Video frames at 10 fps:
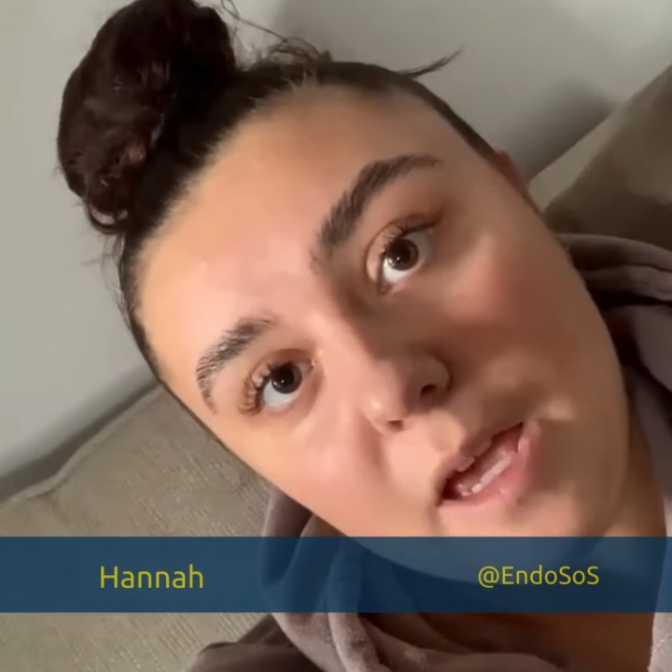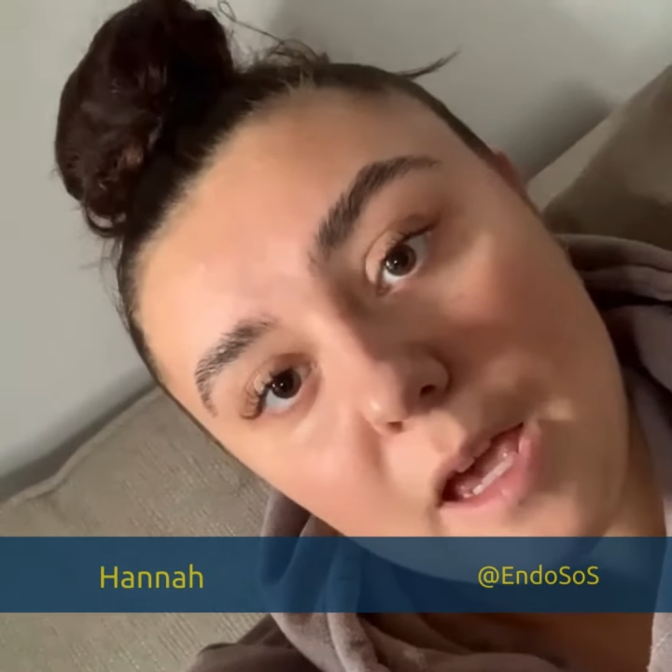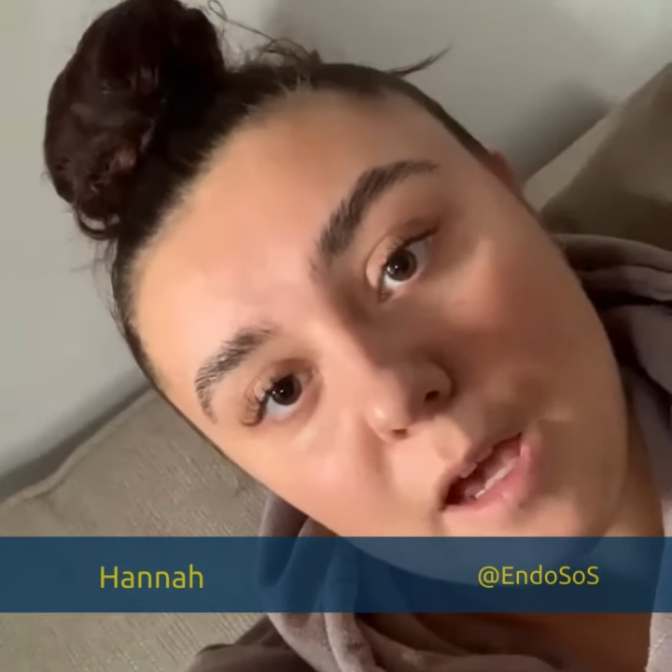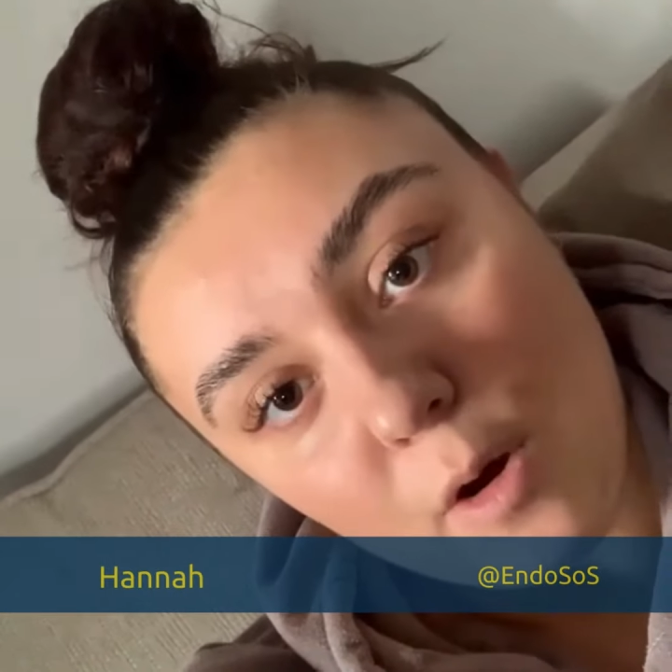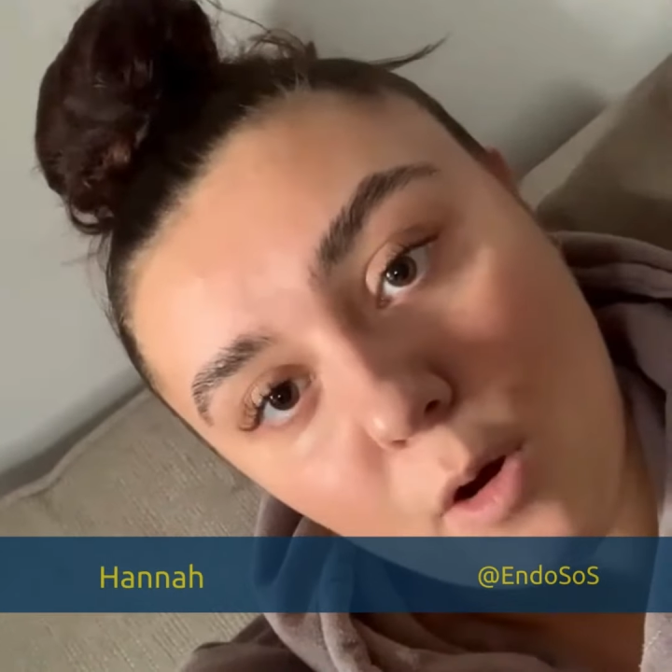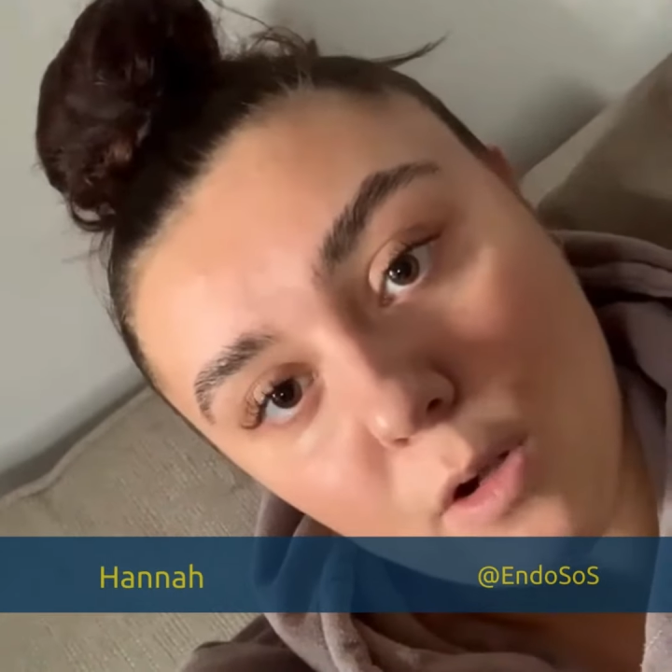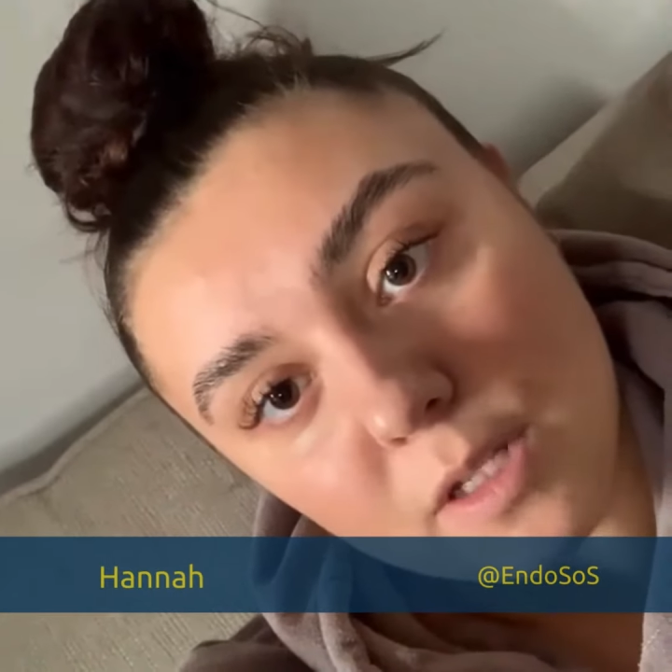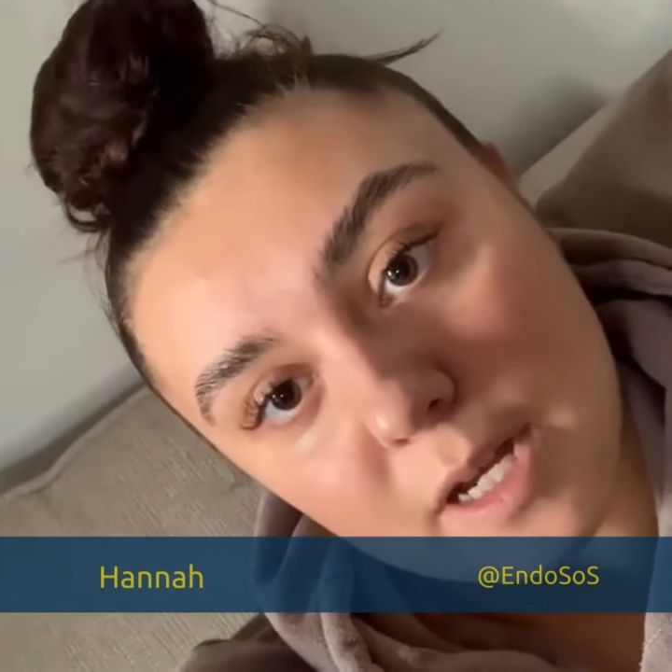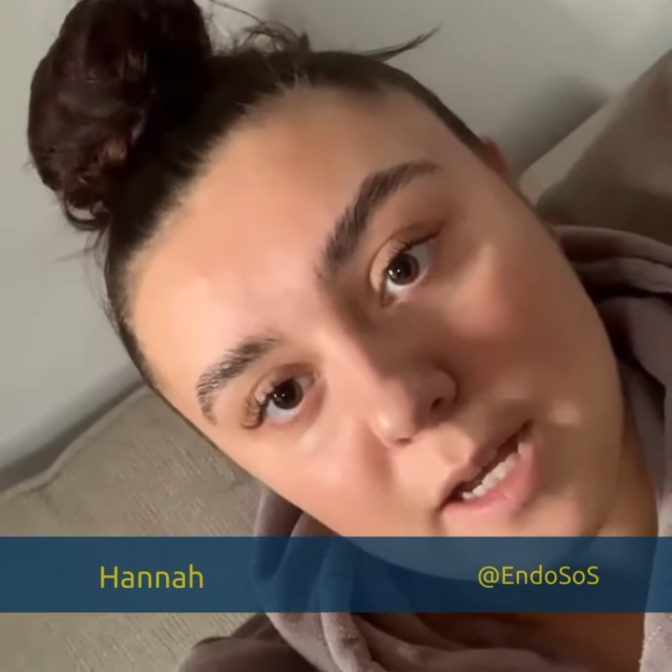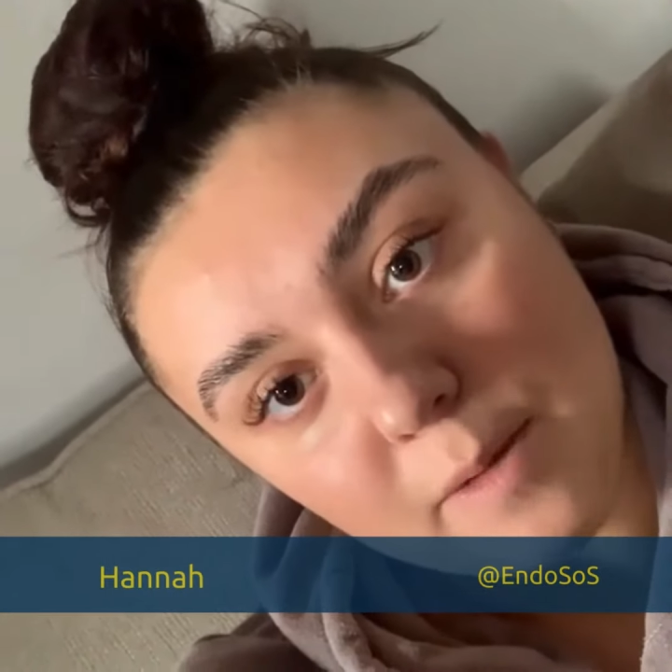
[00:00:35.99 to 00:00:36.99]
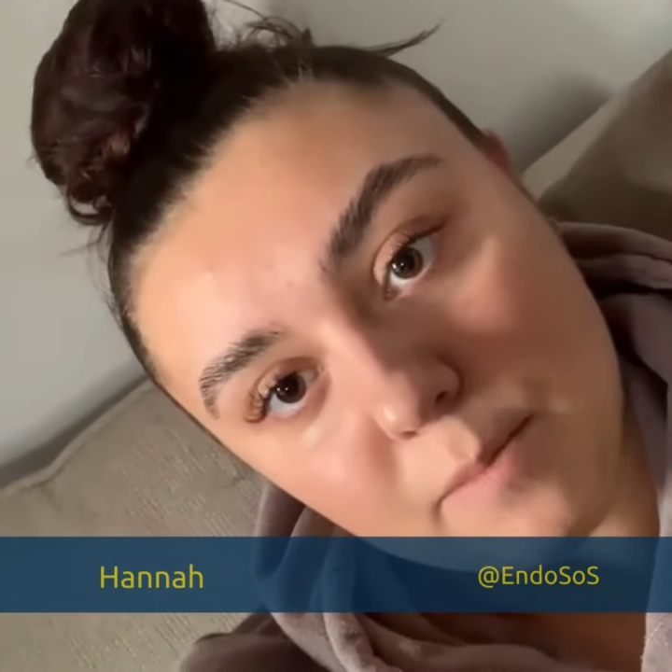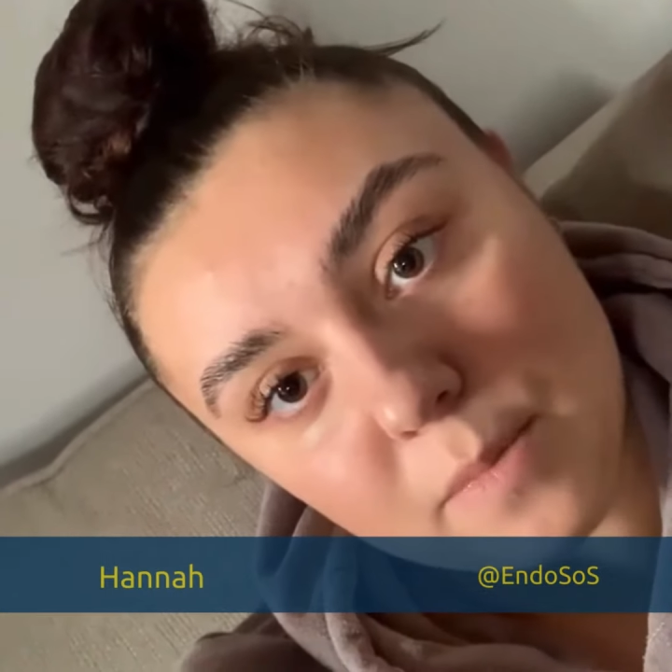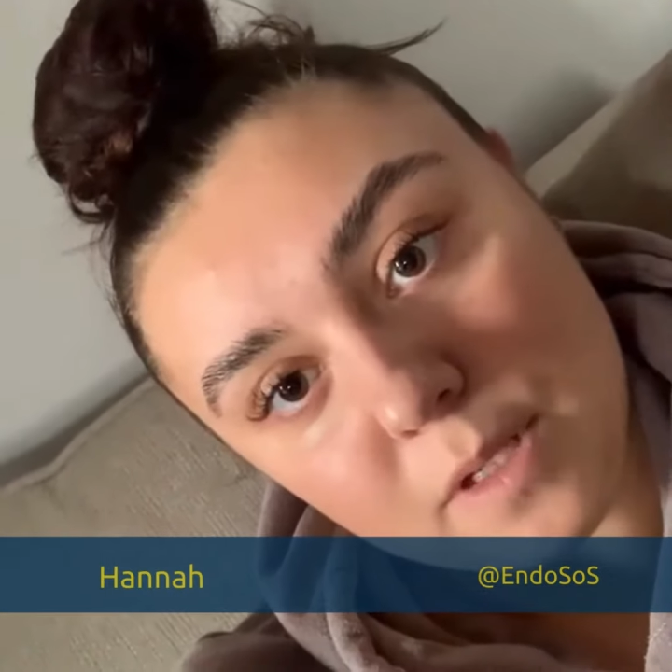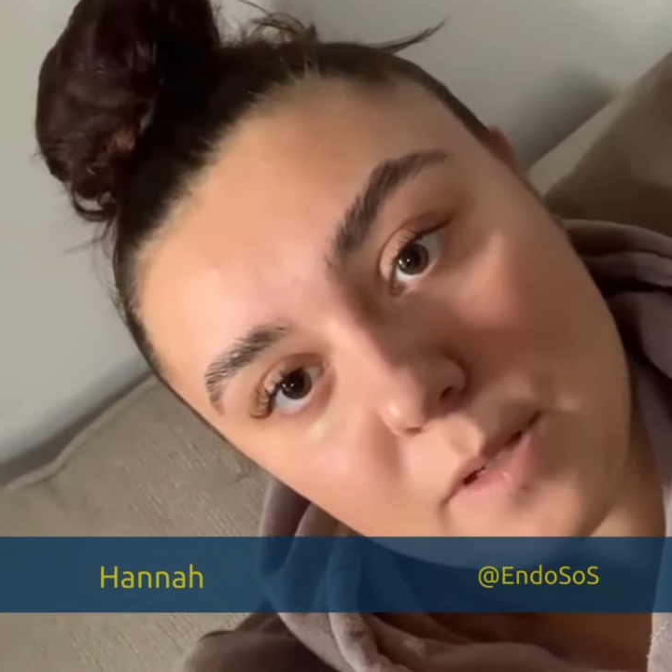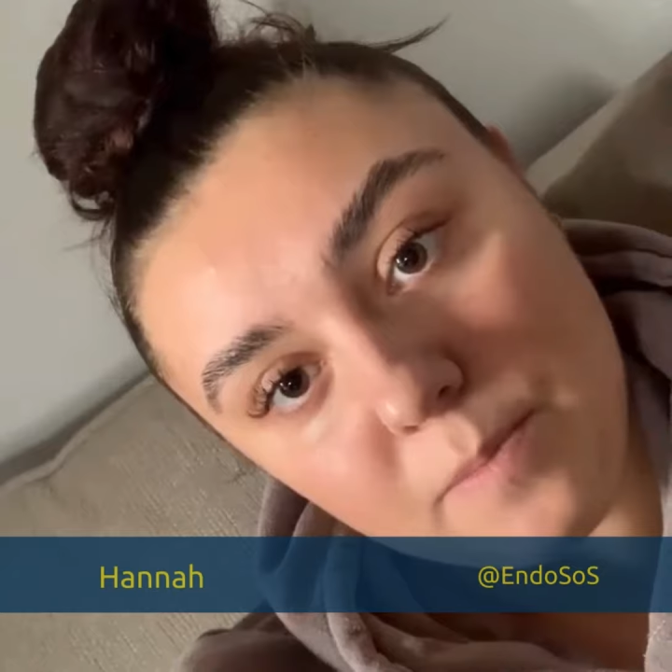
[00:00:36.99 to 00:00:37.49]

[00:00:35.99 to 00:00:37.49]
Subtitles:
at all times.